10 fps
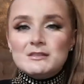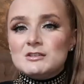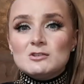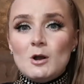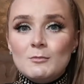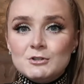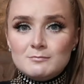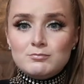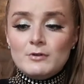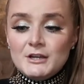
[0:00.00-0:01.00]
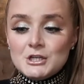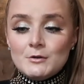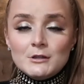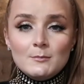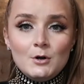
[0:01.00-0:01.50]
there's not much pressure
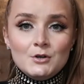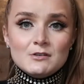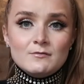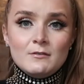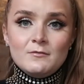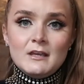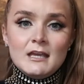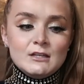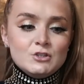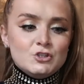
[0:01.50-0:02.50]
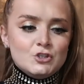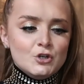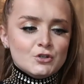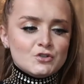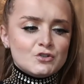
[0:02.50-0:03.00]
on the balls of your feet, it's
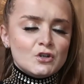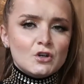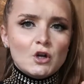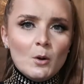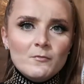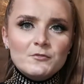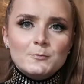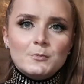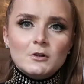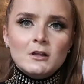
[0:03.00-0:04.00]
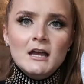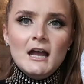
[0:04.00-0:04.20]
just comfortable.